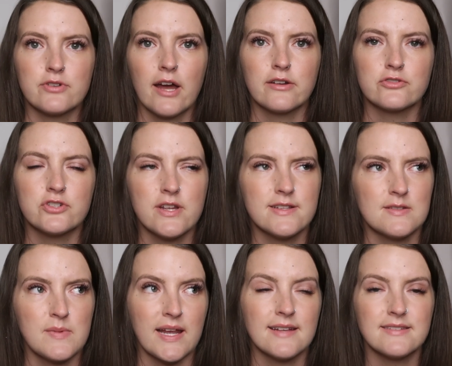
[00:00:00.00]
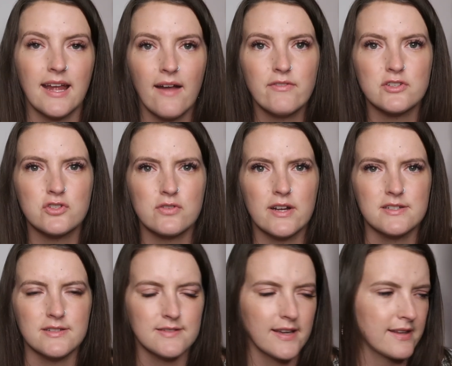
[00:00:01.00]
Daughter's jeans is because they have the stretch.
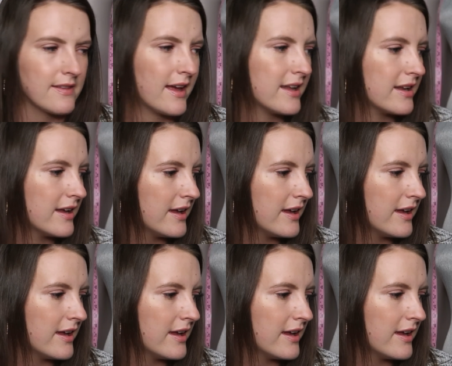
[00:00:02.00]
It's like that,